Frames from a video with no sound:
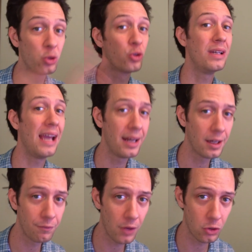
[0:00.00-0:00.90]
creating
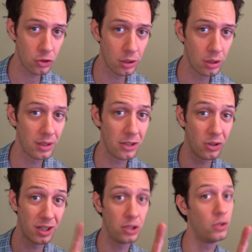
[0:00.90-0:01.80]
a function that
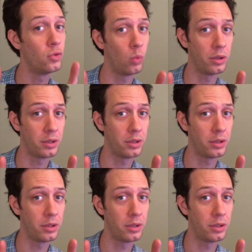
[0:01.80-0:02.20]
you're going to use one